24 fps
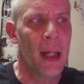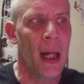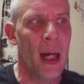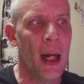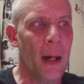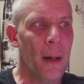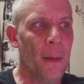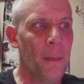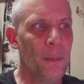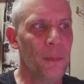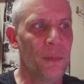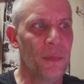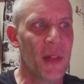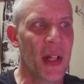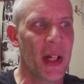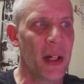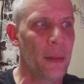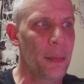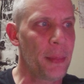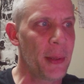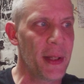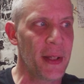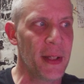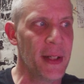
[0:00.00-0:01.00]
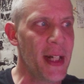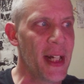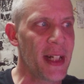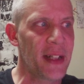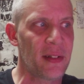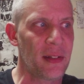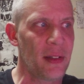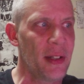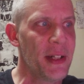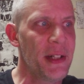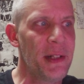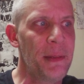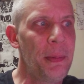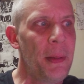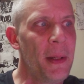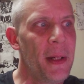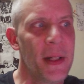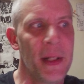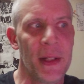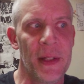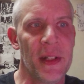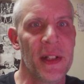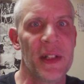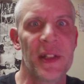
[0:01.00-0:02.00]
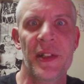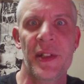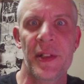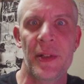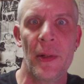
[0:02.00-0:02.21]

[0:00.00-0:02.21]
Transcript: that'll be the next linchpin in this